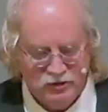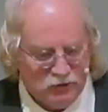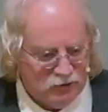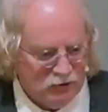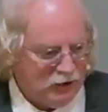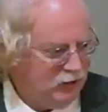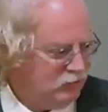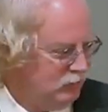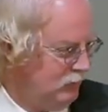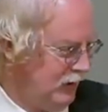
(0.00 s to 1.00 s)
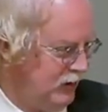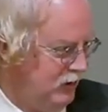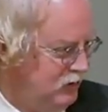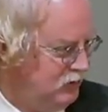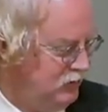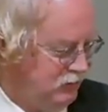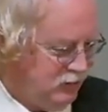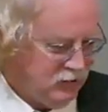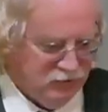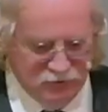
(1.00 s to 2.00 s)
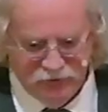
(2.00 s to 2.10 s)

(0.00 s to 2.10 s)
or I don't I guess. Uh,